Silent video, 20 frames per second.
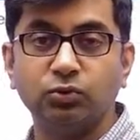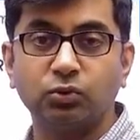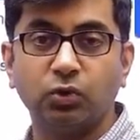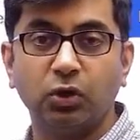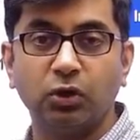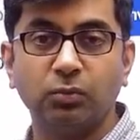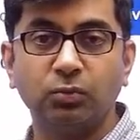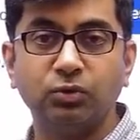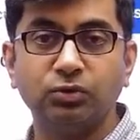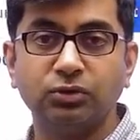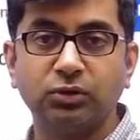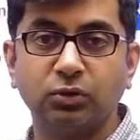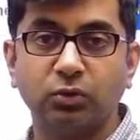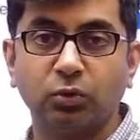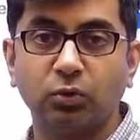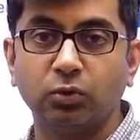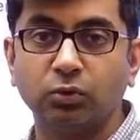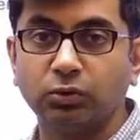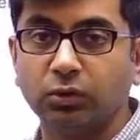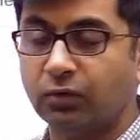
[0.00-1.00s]
So almost a
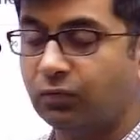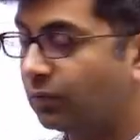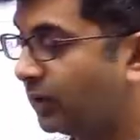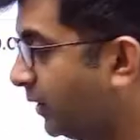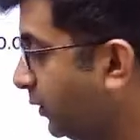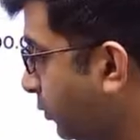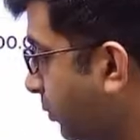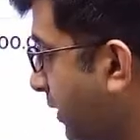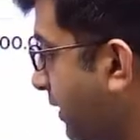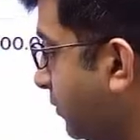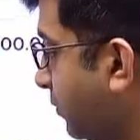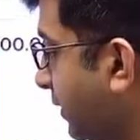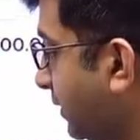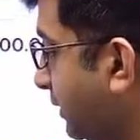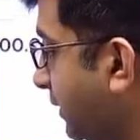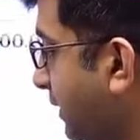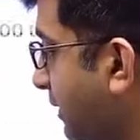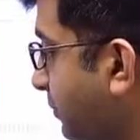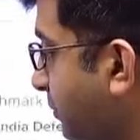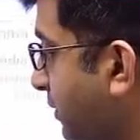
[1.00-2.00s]
growth of
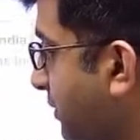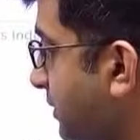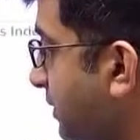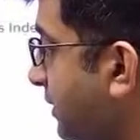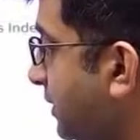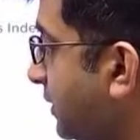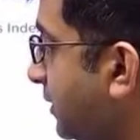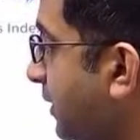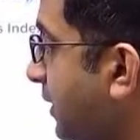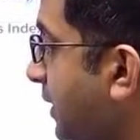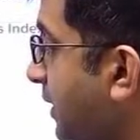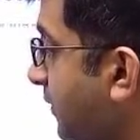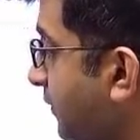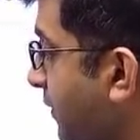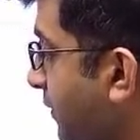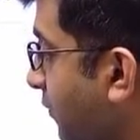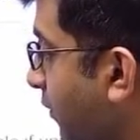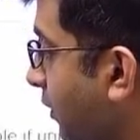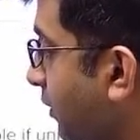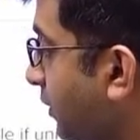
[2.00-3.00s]
120-130%
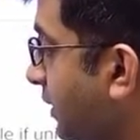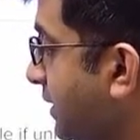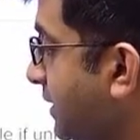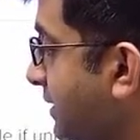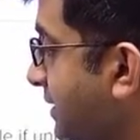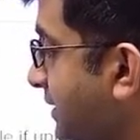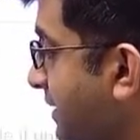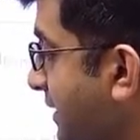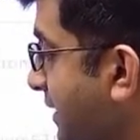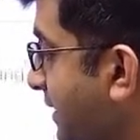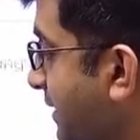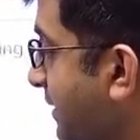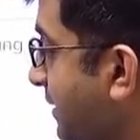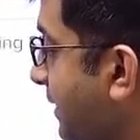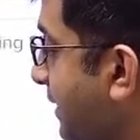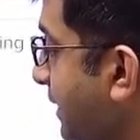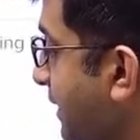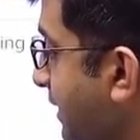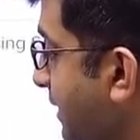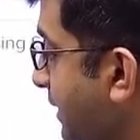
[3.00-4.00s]
we've already seen
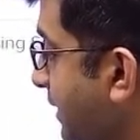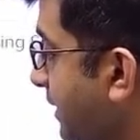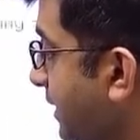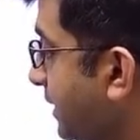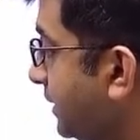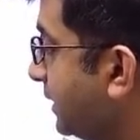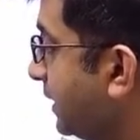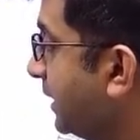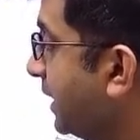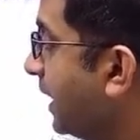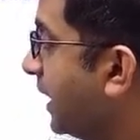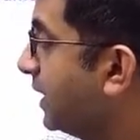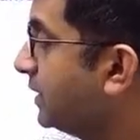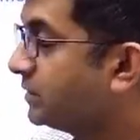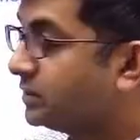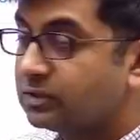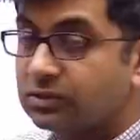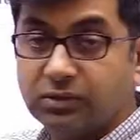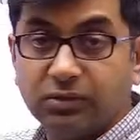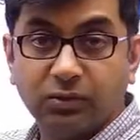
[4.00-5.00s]
in the
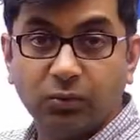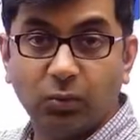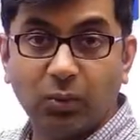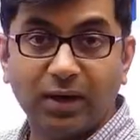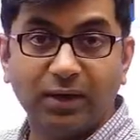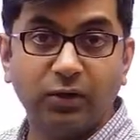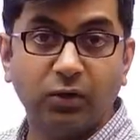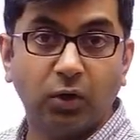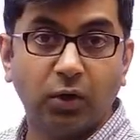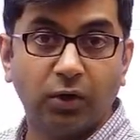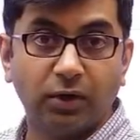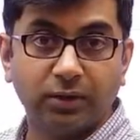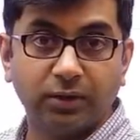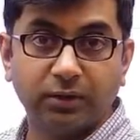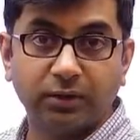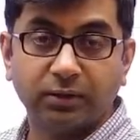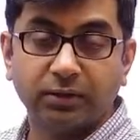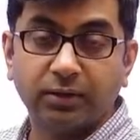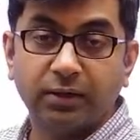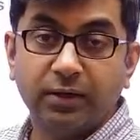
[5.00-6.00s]
last 1 odd
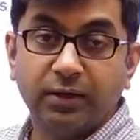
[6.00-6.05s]
year.